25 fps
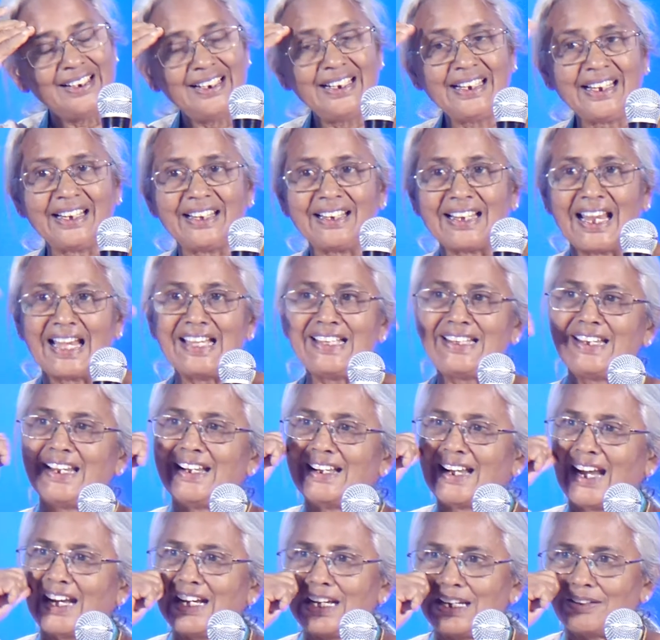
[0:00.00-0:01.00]
In
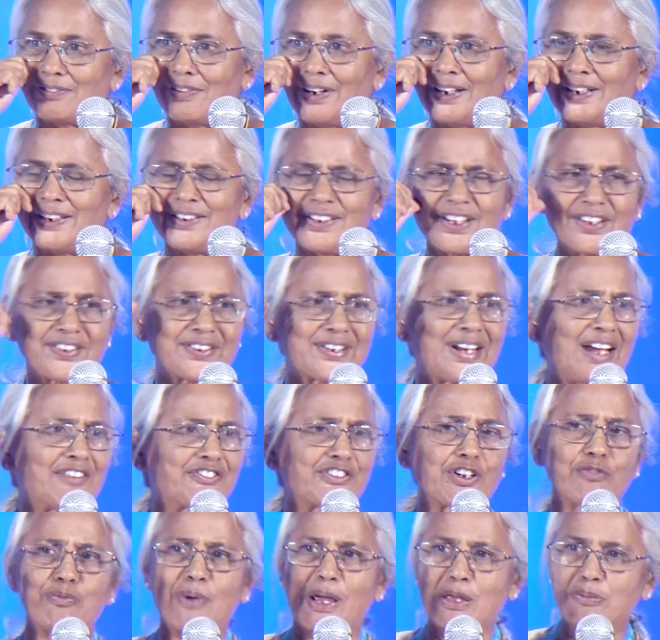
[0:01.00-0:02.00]
1991, just
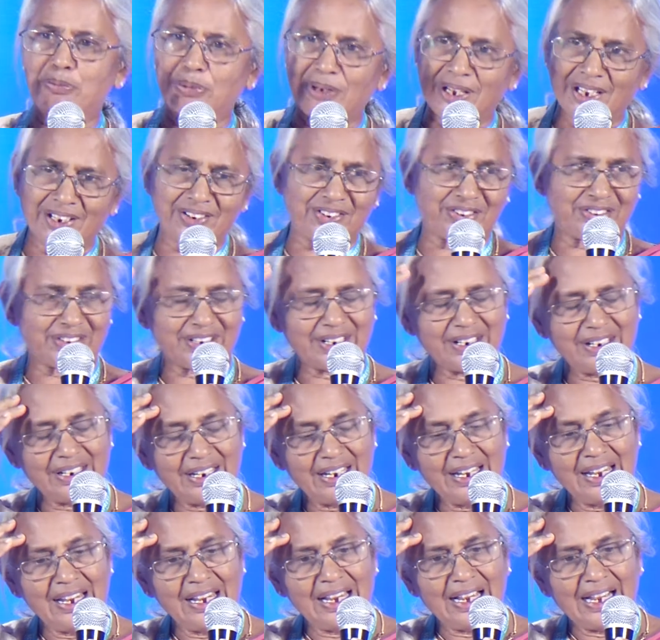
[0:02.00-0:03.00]
after my PhD,
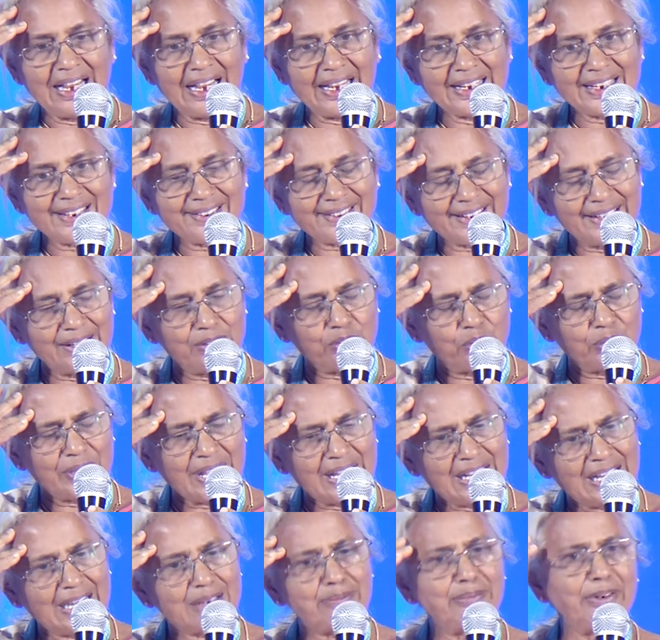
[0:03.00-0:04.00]
I said, okay,
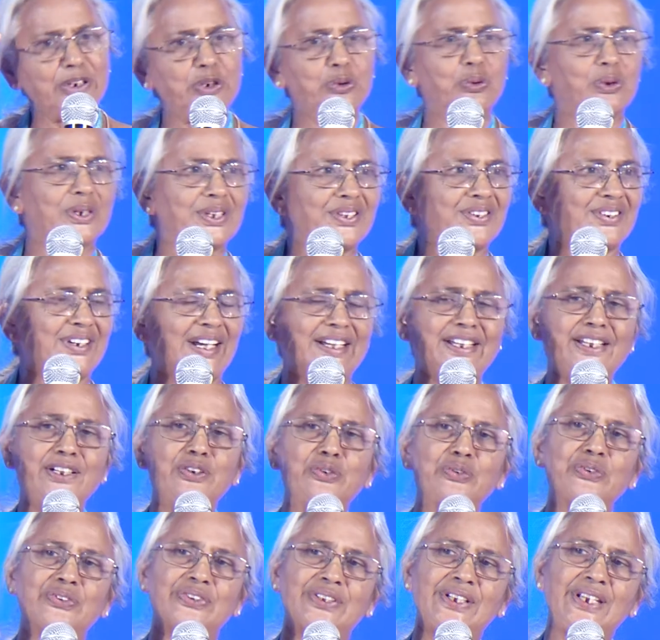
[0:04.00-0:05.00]
let me do a study to
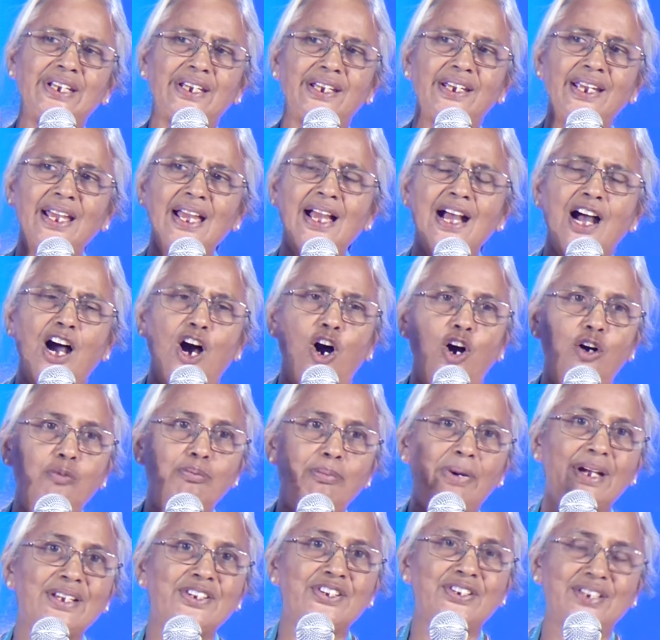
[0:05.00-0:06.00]
see how
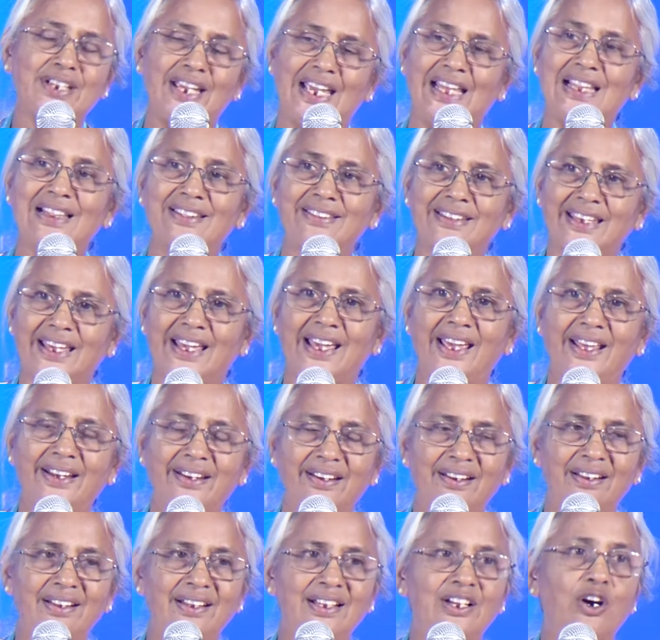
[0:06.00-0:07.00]
much health care
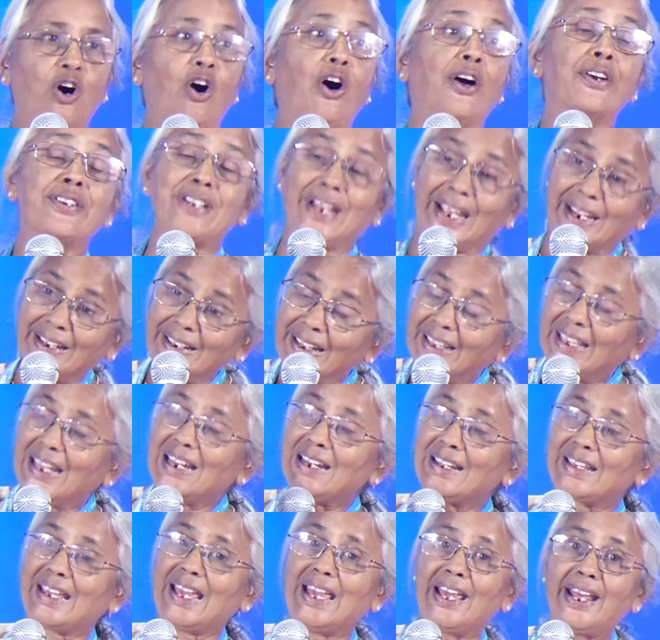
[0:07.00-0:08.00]
or technical
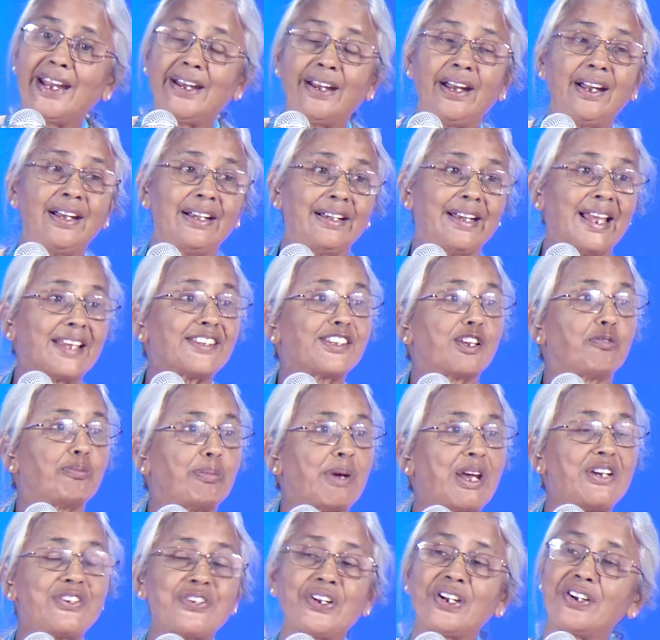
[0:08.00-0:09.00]
care does a
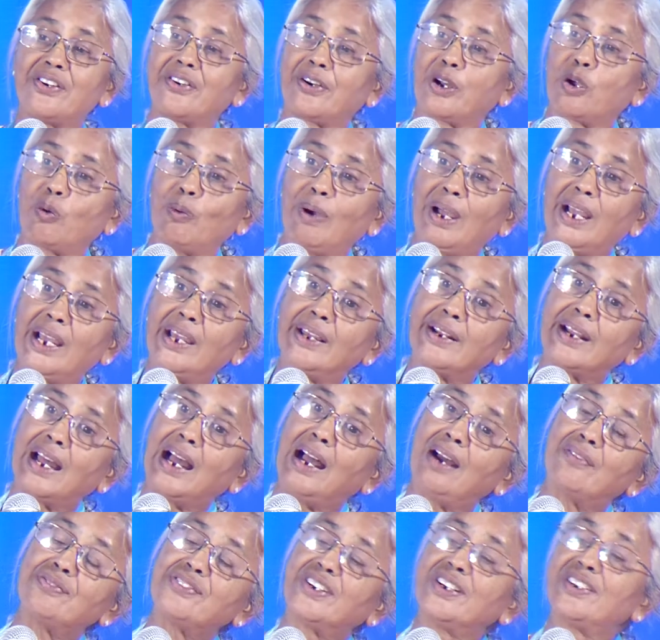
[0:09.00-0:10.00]
patient require
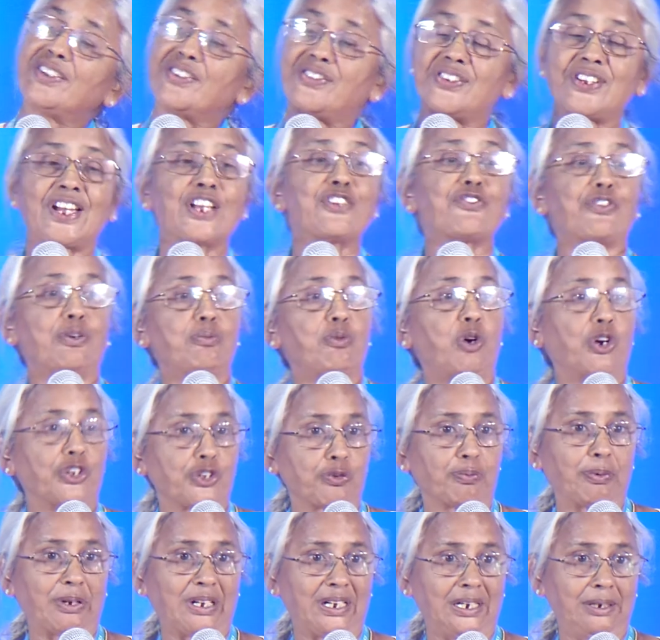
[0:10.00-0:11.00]
after discharge from
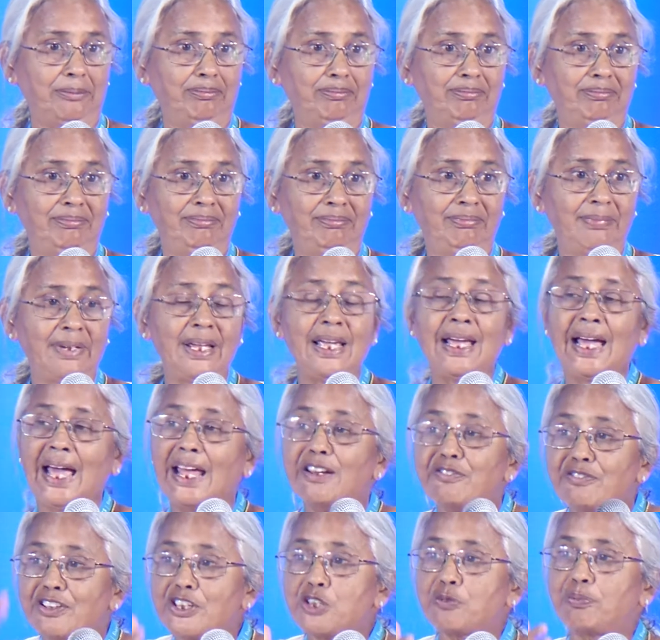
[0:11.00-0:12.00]
hospital,
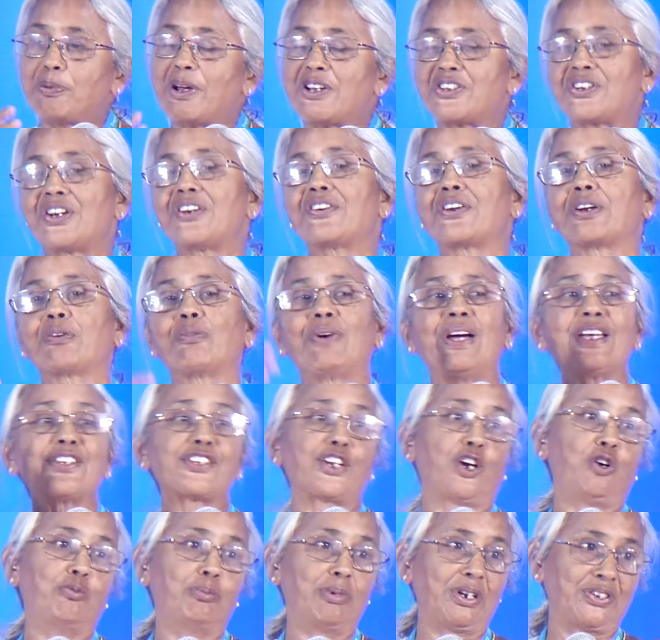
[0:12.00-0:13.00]
and which patient requires
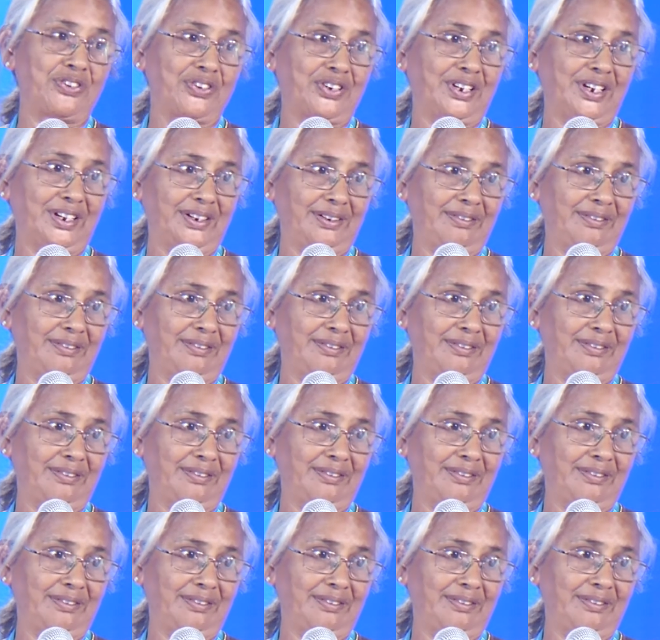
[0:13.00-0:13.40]
how much care.